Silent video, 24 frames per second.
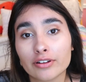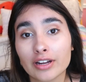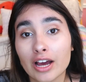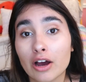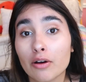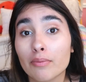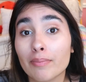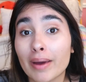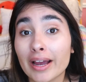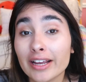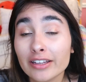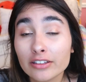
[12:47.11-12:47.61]

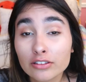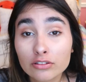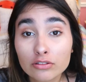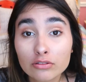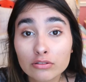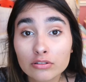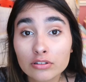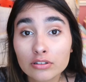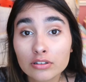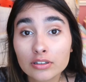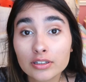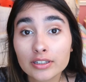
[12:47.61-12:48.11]
Now my
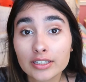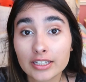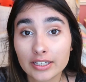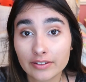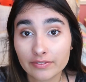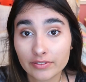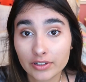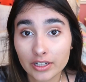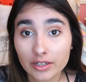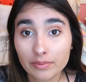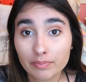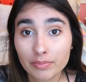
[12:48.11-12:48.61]
school
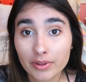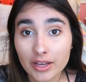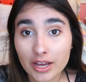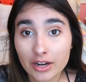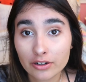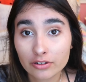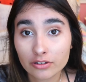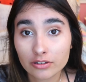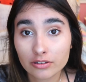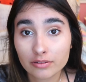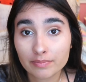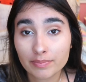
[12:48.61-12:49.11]
gives us
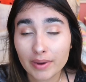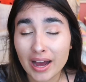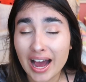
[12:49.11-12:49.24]
planners,